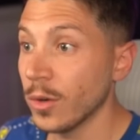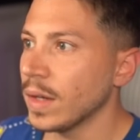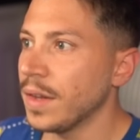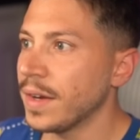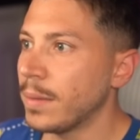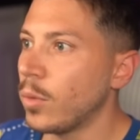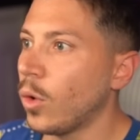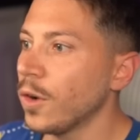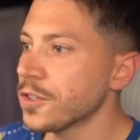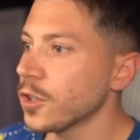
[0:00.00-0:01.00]
And then I'm
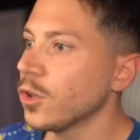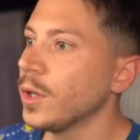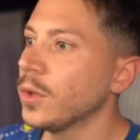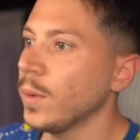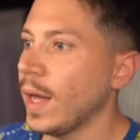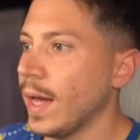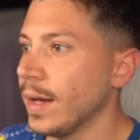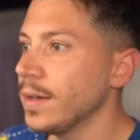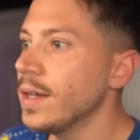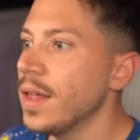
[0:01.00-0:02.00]
also going to
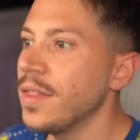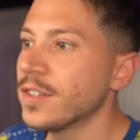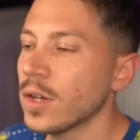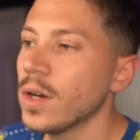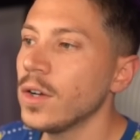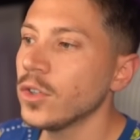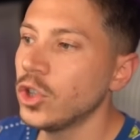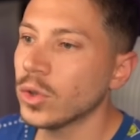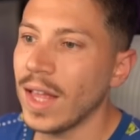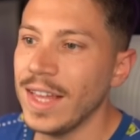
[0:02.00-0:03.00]
add the
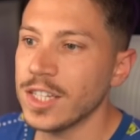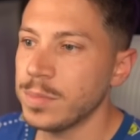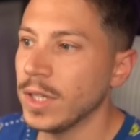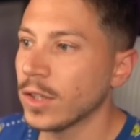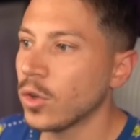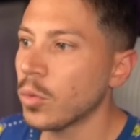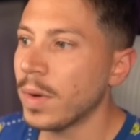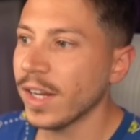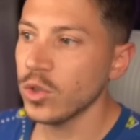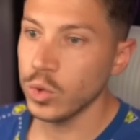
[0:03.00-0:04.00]
Serilog.ASP.NET Core package,